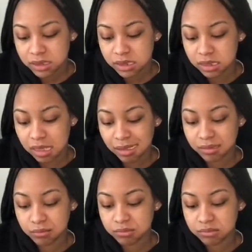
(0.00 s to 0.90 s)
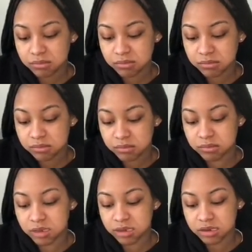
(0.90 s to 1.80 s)
like the
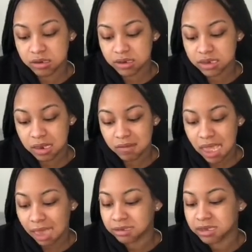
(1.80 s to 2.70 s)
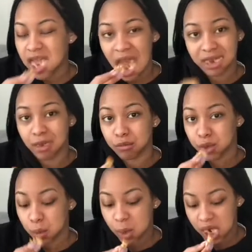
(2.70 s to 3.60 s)
certain stuff that I see, I don't do.
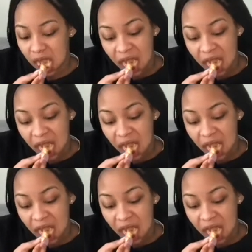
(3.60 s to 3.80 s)
Like,